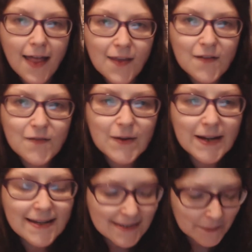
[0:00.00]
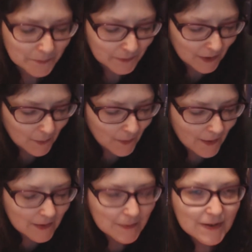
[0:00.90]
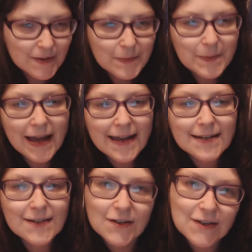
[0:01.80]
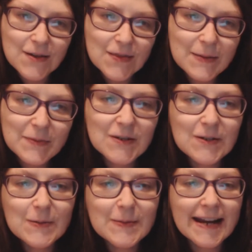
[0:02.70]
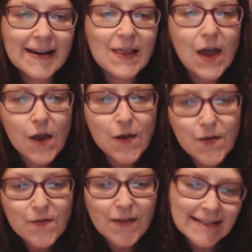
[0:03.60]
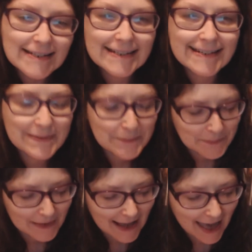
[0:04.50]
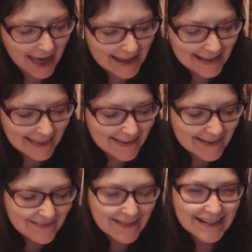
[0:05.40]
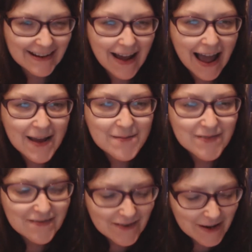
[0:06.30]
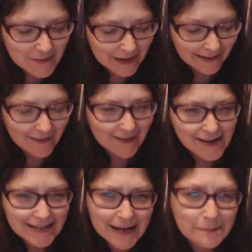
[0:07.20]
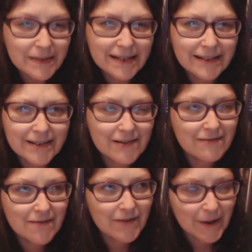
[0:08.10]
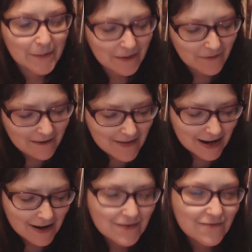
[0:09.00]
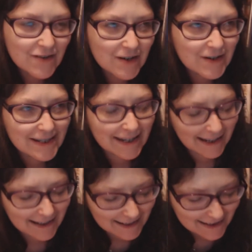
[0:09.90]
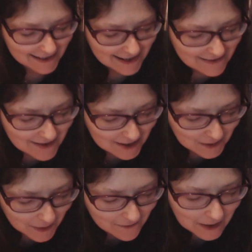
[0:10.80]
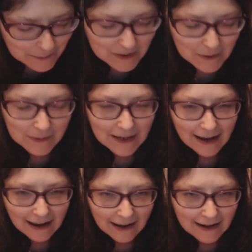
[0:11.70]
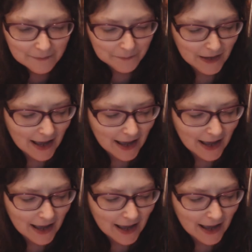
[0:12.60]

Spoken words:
Hello viewers, welcome to my Doctor Who themed YouTube channel, Who Ventures, and in this video I am reviewing or attempting to review the very confusing Series 12 Episode 9,